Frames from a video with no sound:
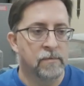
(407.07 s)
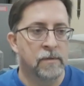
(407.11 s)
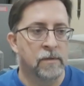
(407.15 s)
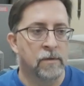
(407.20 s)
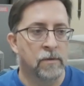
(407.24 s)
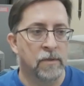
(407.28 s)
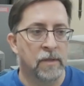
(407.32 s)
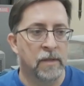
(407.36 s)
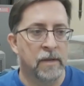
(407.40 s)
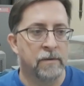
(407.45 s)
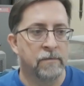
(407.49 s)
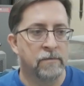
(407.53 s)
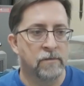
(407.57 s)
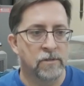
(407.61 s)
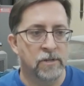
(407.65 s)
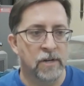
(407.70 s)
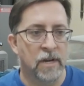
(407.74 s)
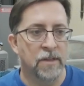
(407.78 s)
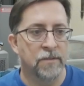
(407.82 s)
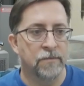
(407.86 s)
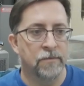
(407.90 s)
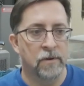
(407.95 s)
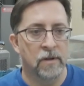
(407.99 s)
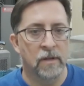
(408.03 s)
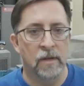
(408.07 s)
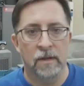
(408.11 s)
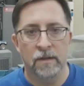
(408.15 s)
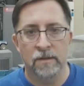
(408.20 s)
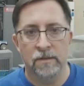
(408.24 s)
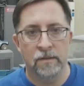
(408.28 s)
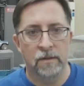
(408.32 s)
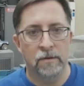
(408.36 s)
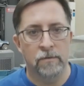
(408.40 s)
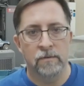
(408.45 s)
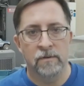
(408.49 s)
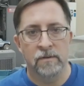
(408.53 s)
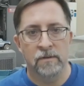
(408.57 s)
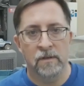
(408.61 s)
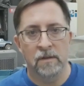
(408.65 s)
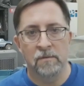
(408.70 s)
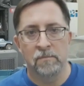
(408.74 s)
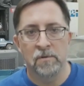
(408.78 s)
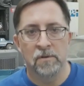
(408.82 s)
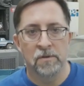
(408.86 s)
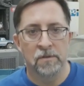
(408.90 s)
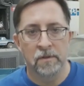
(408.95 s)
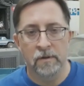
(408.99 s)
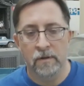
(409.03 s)
They never transferred it because they were just
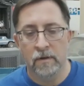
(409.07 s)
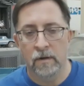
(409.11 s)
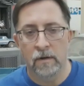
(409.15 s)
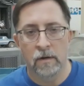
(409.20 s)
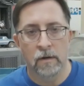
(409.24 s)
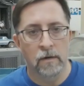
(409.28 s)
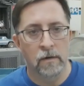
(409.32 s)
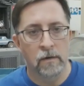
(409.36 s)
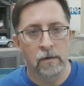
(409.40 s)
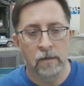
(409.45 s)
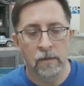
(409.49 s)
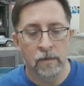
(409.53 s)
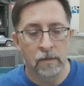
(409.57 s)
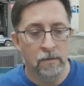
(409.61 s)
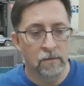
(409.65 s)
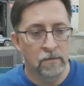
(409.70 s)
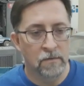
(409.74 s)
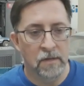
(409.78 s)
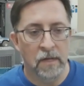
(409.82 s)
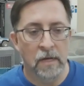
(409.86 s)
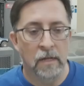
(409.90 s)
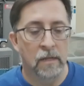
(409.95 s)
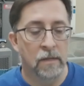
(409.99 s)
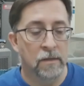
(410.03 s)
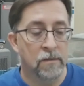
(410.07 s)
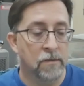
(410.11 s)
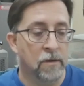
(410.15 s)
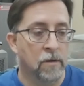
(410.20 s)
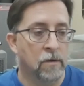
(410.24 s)
going to build the car and sell it.